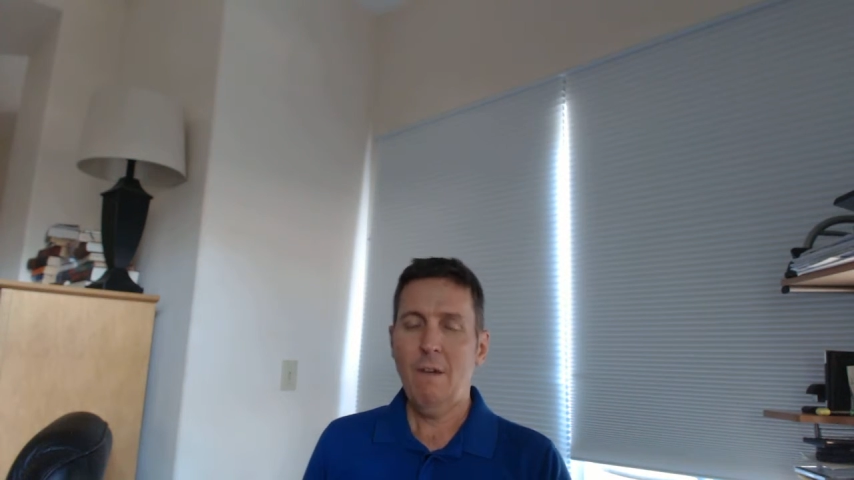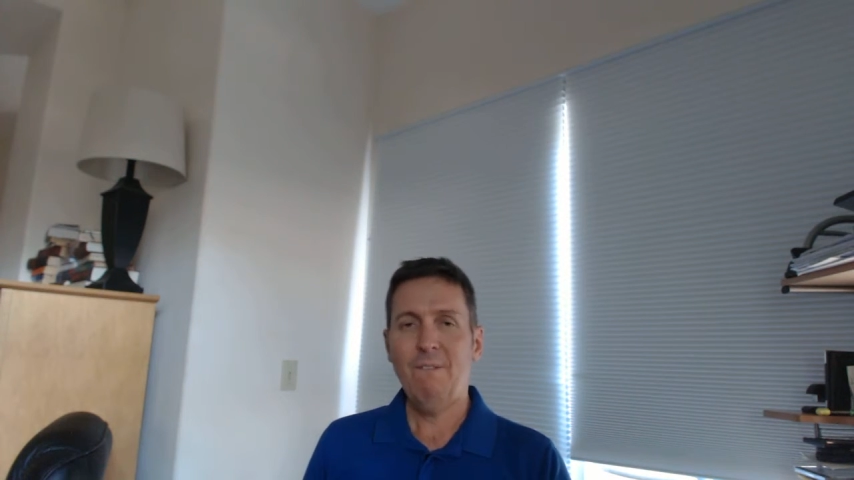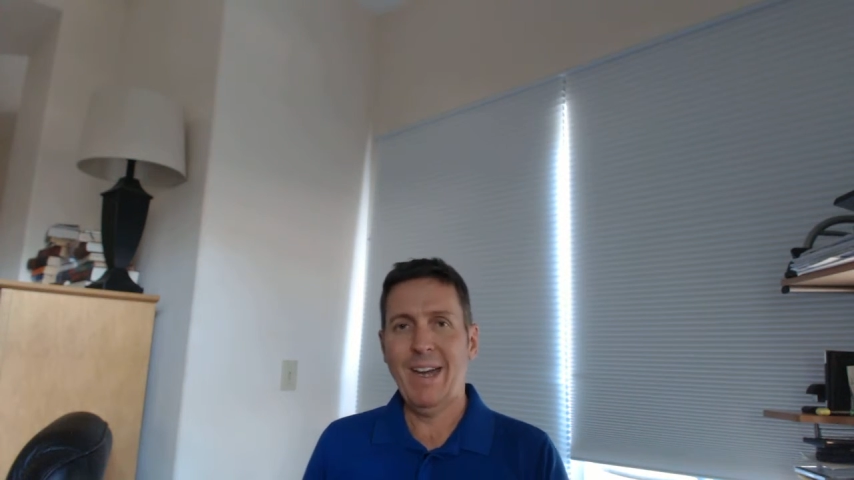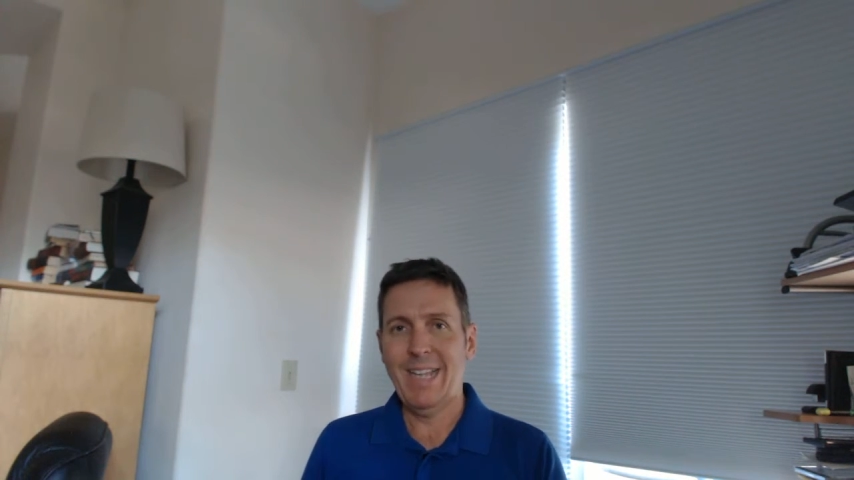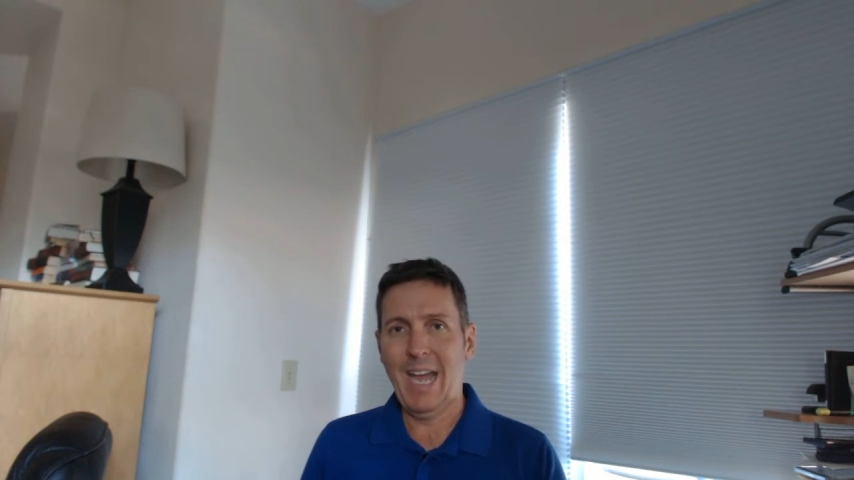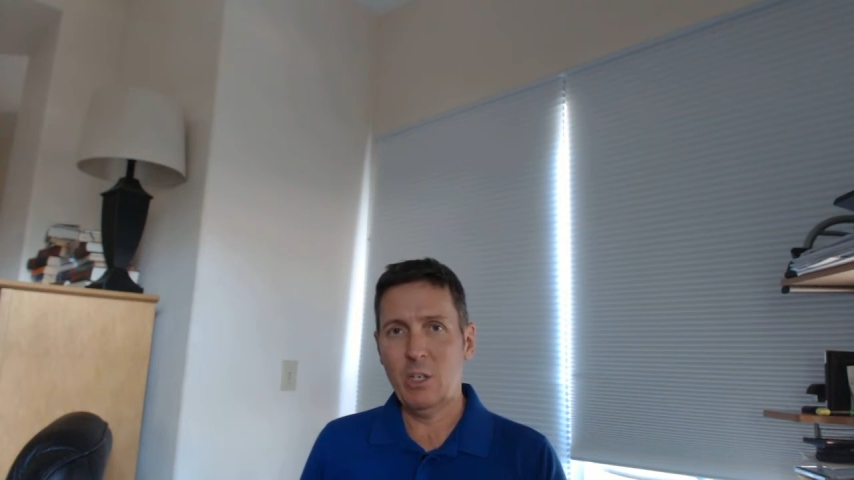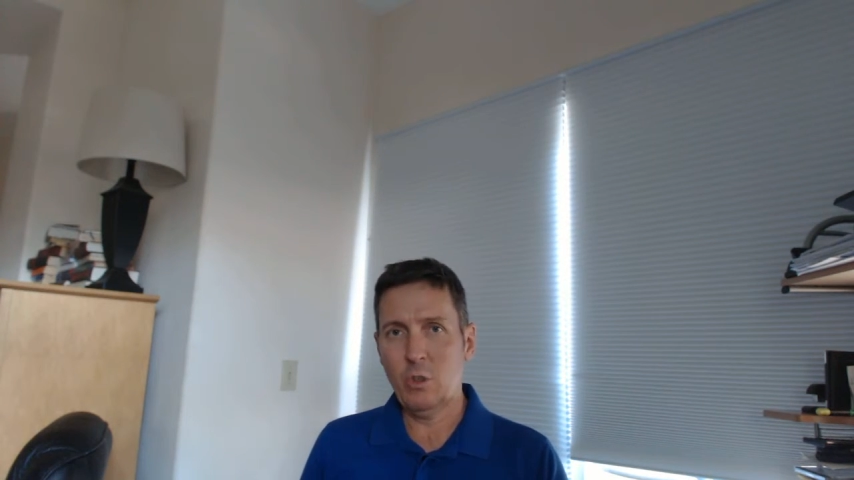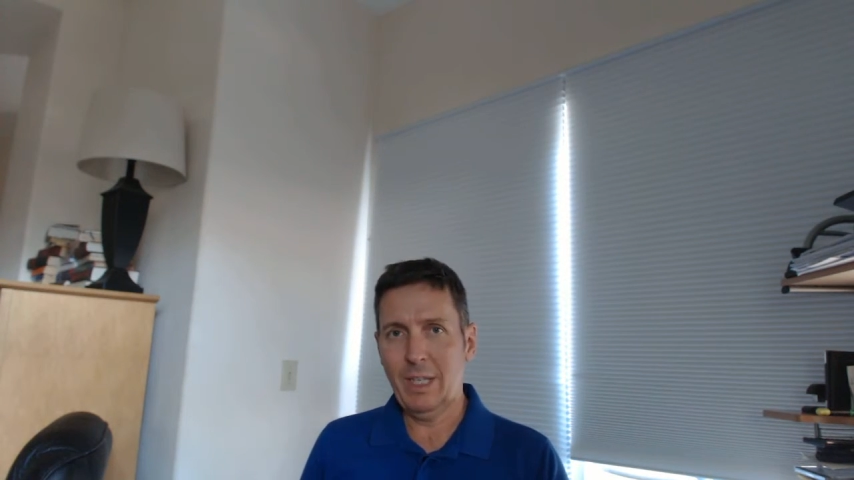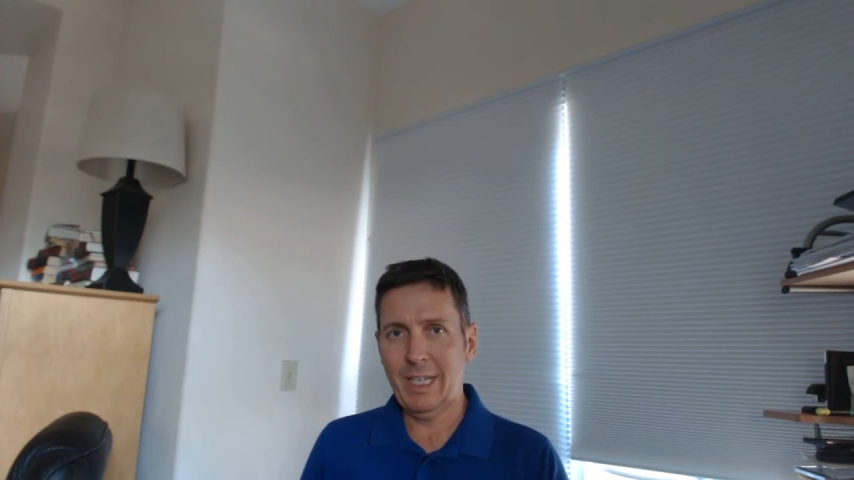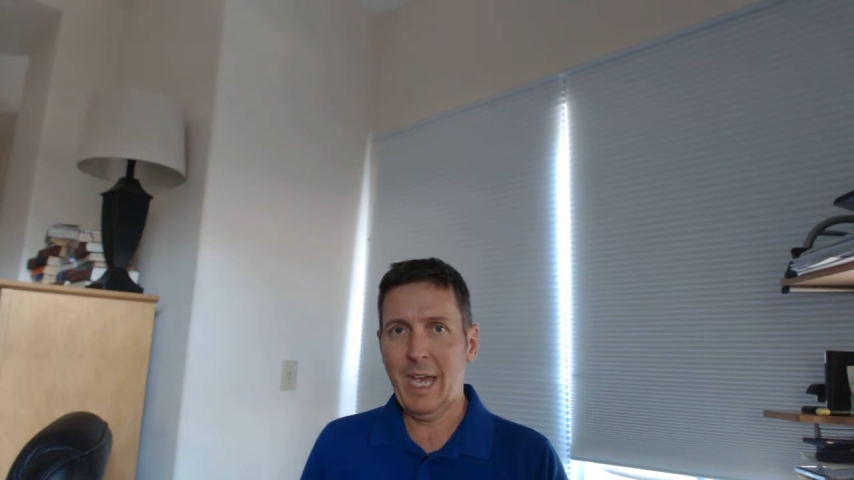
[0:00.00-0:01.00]
financial
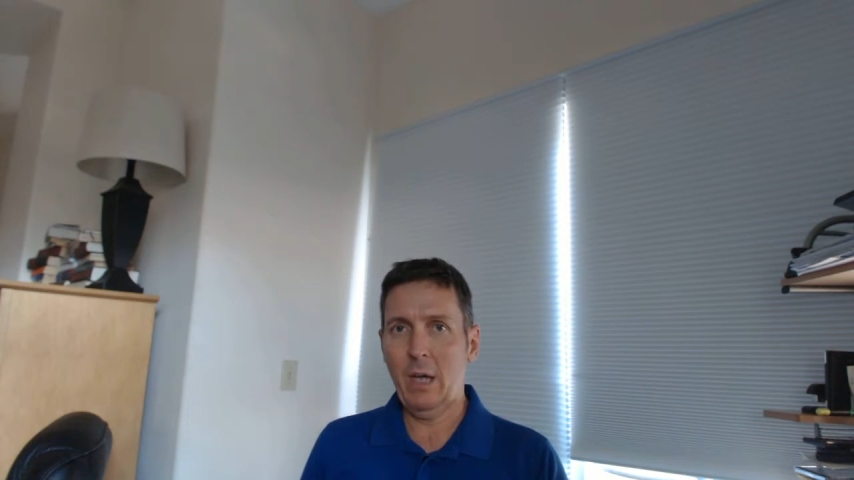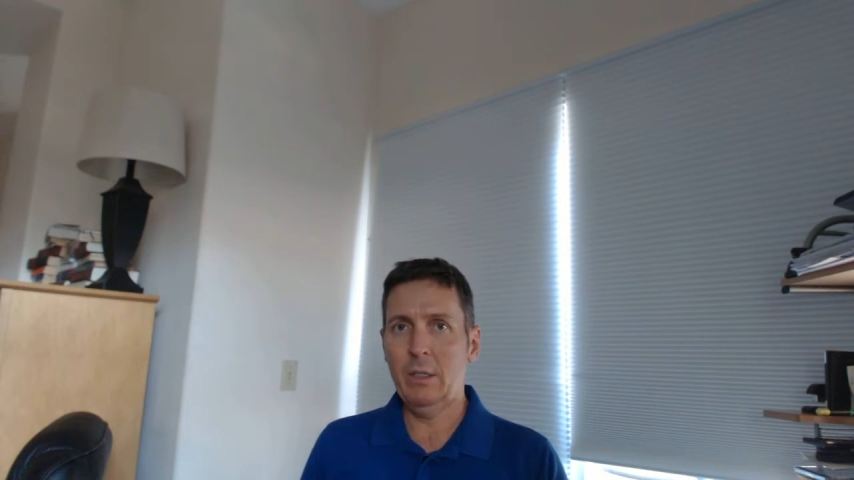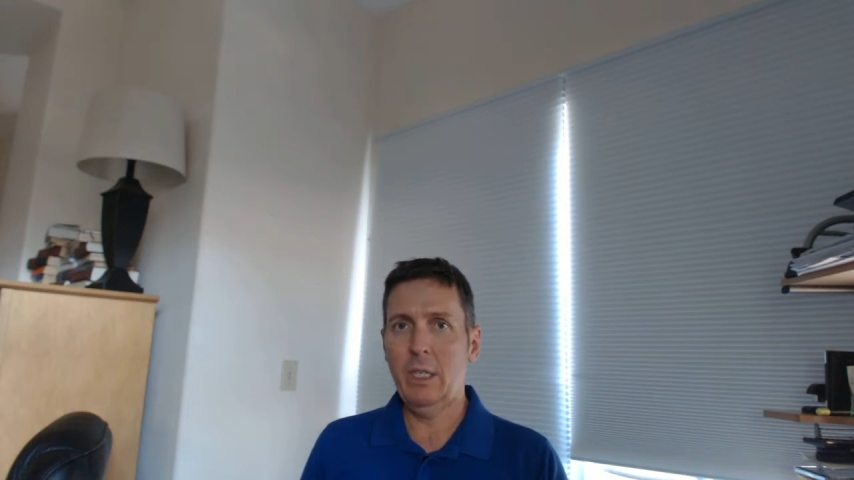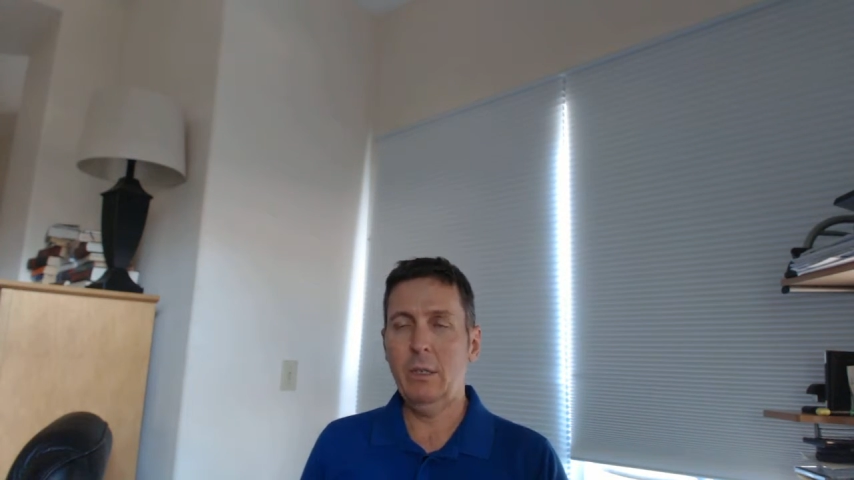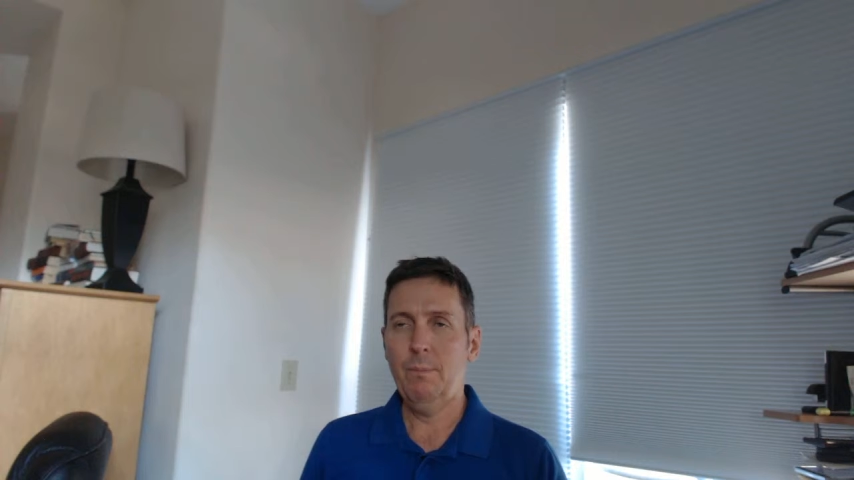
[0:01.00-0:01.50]
statements.